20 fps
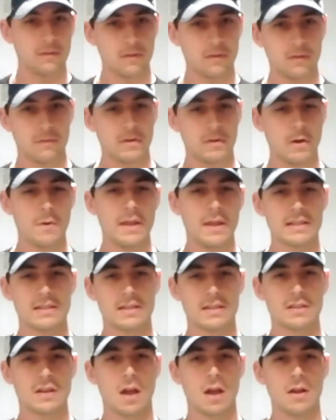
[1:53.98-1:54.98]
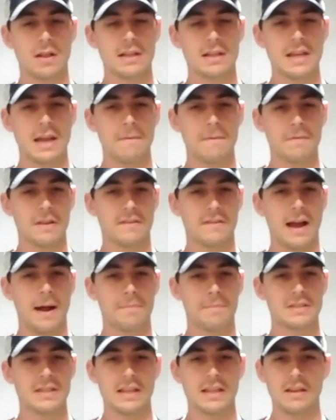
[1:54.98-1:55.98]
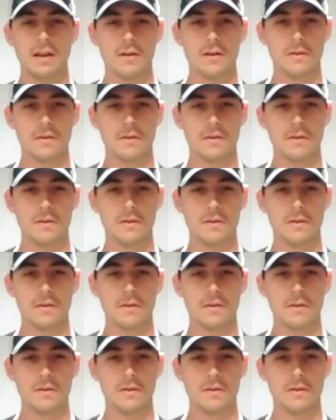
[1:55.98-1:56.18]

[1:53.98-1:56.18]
do this, let's aim for the top. I said,